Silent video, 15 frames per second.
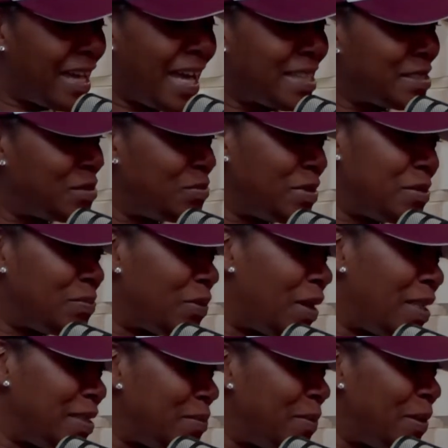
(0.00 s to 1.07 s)
had to be
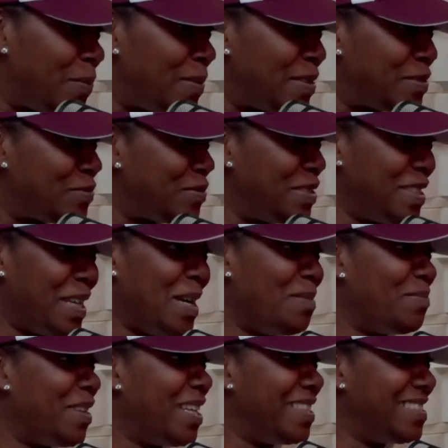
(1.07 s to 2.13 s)
probably my best
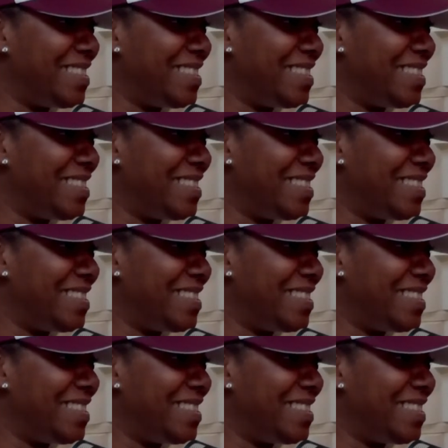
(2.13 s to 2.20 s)
rehab that